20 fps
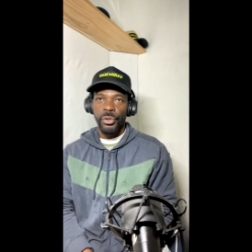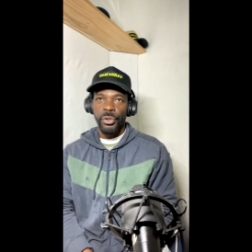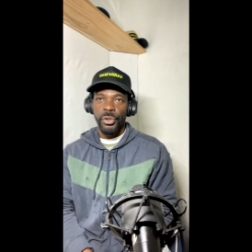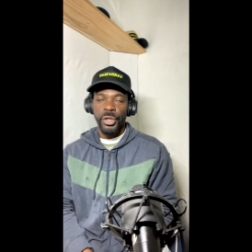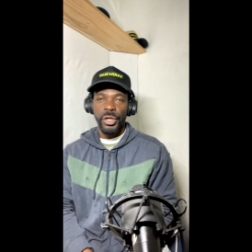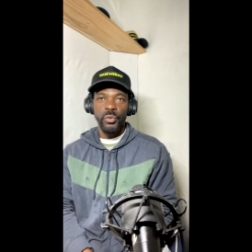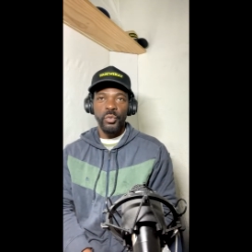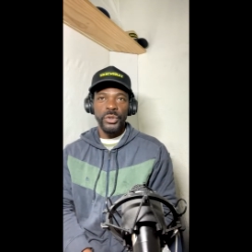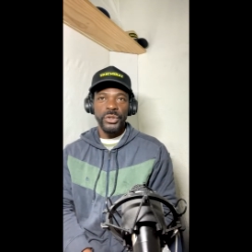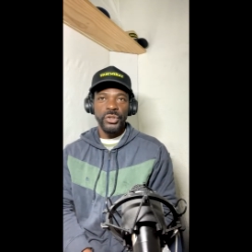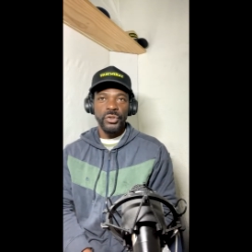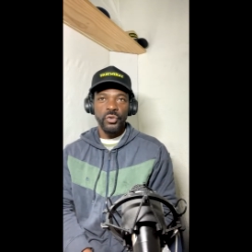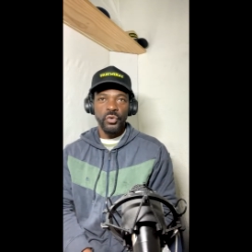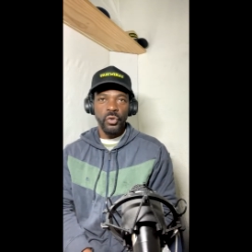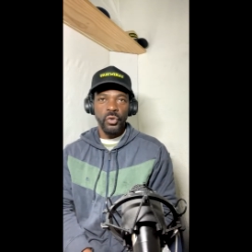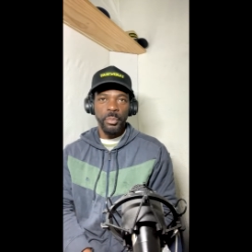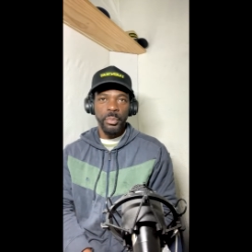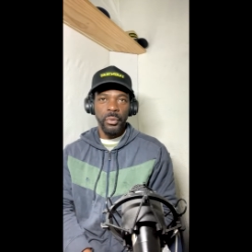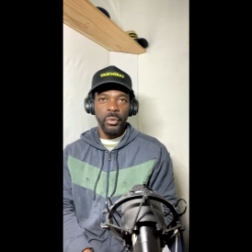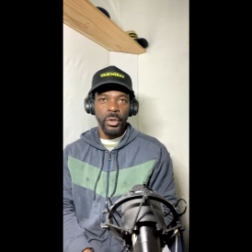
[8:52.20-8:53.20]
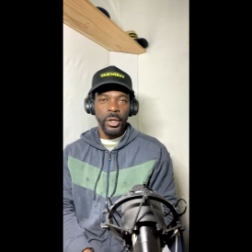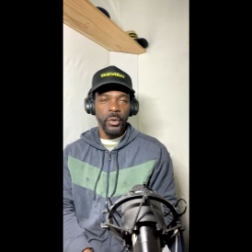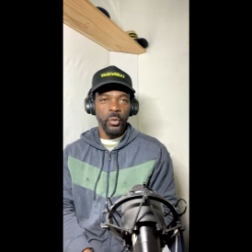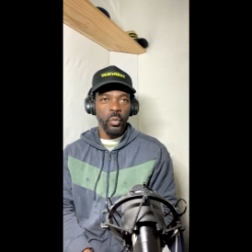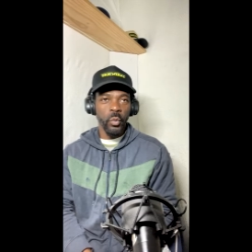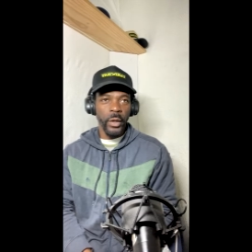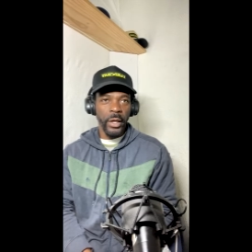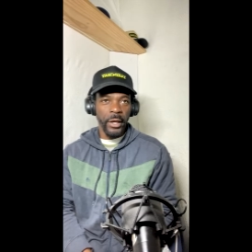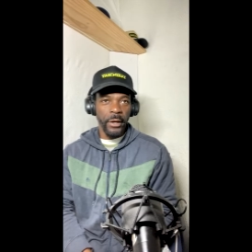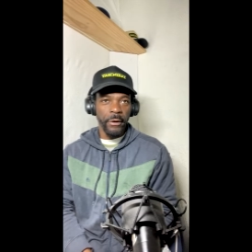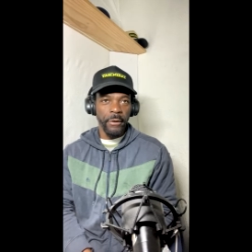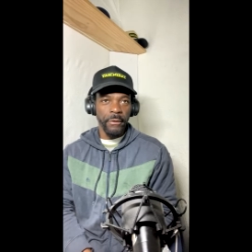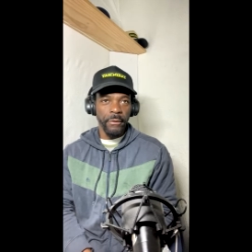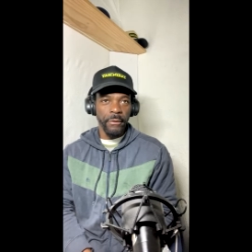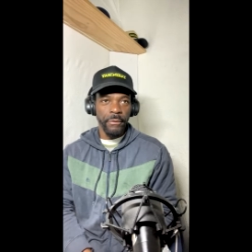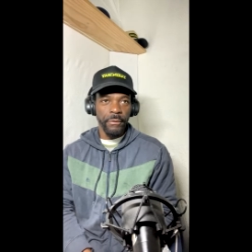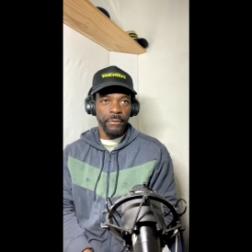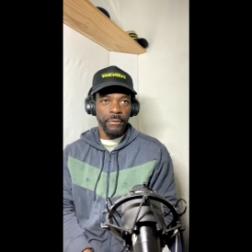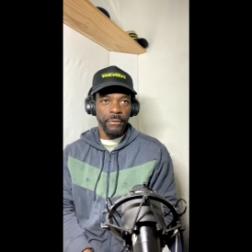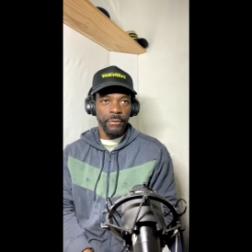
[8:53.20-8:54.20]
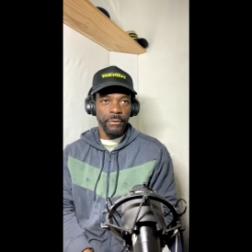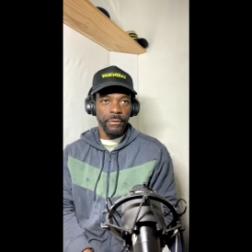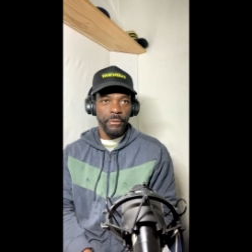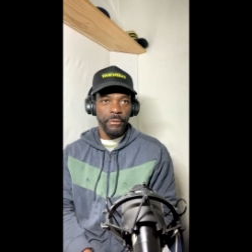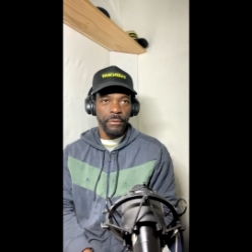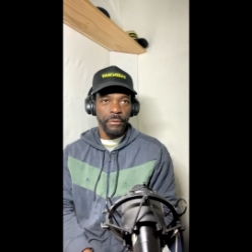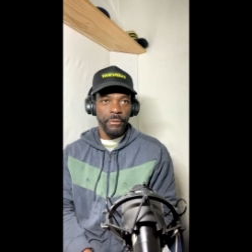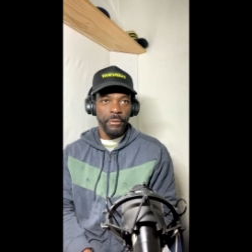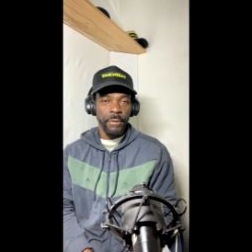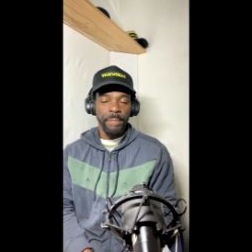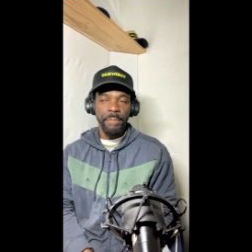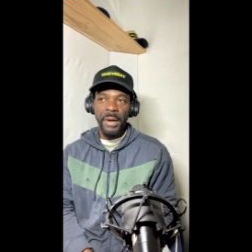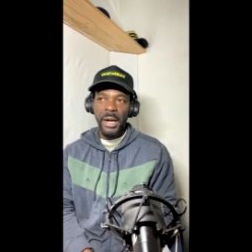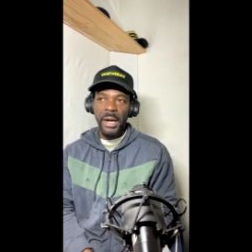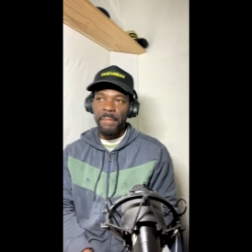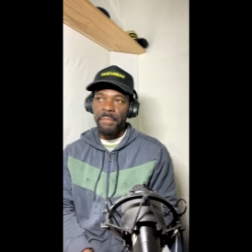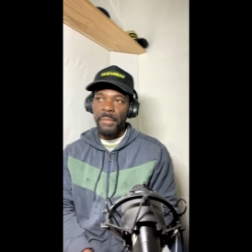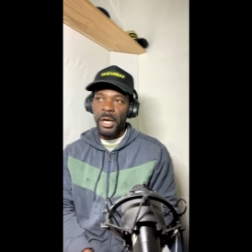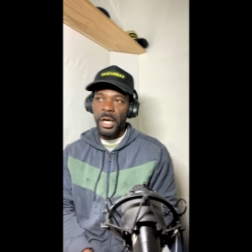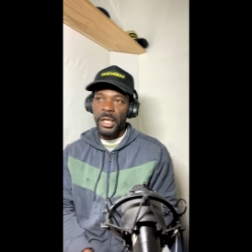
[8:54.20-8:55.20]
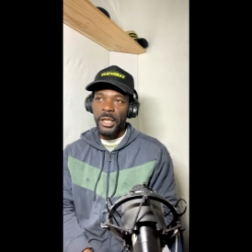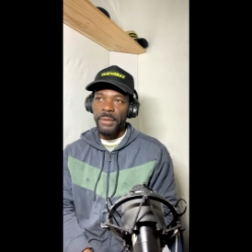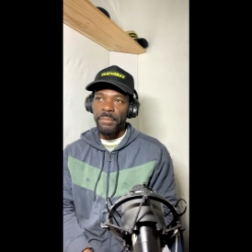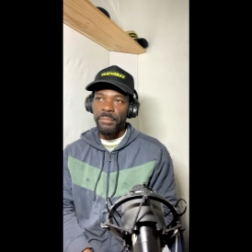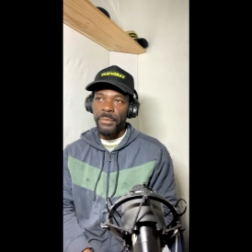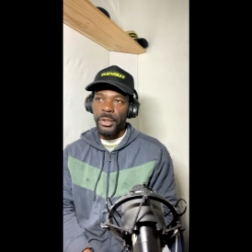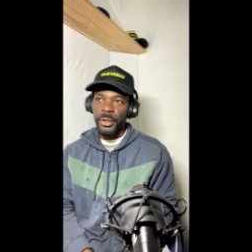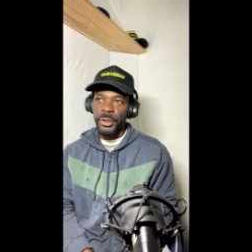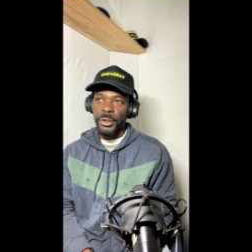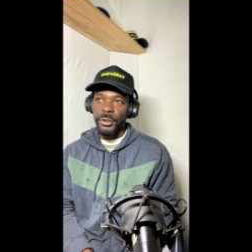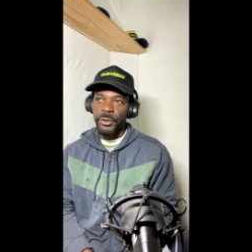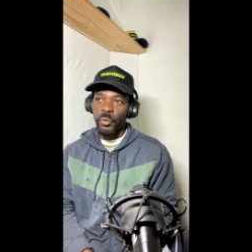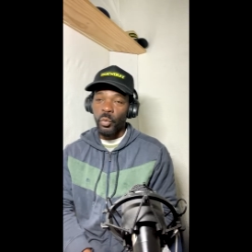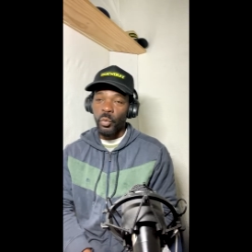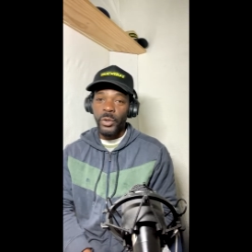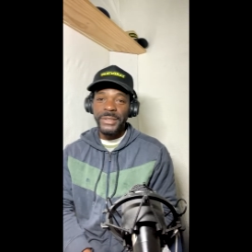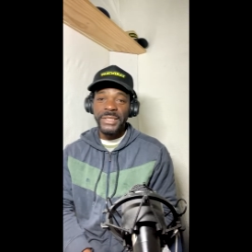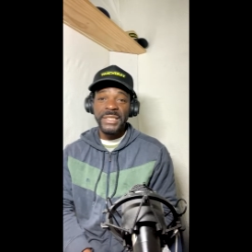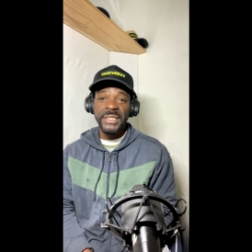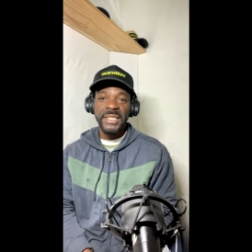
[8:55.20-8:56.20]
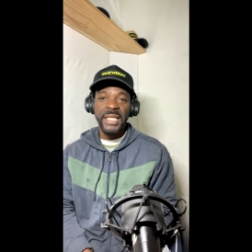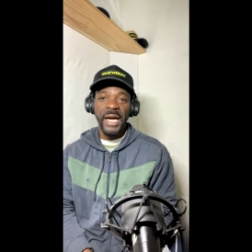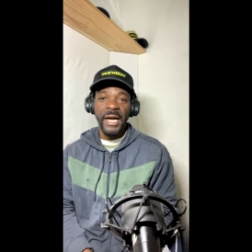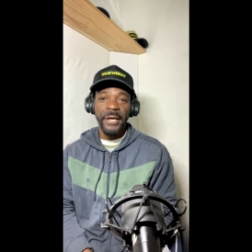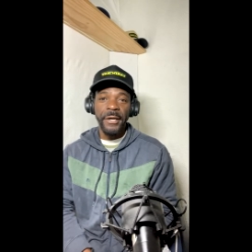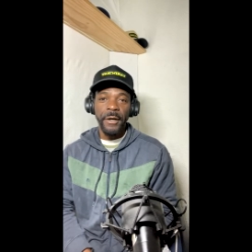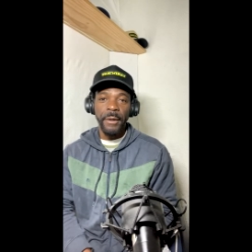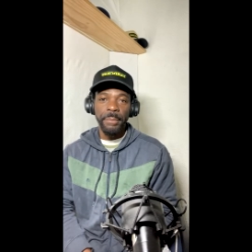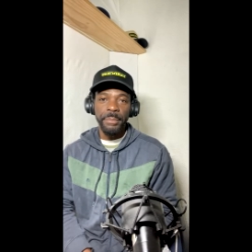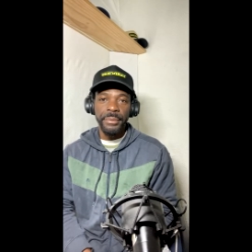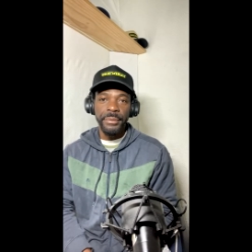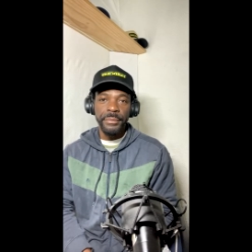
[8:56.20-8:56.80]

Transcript: It was to the point where Bob Marley money was tied up.